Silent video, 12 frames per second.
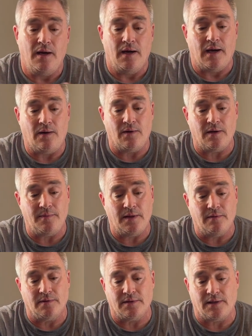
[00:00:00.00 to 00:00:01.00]
I want to be
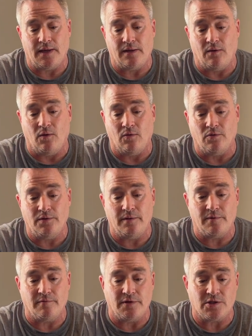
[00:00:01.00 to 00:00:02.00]
able to kind of hold them
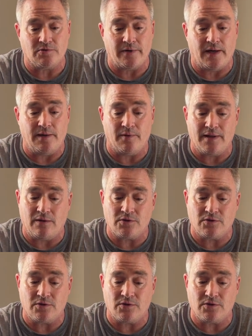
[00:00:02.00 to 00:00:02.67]
and restrain them without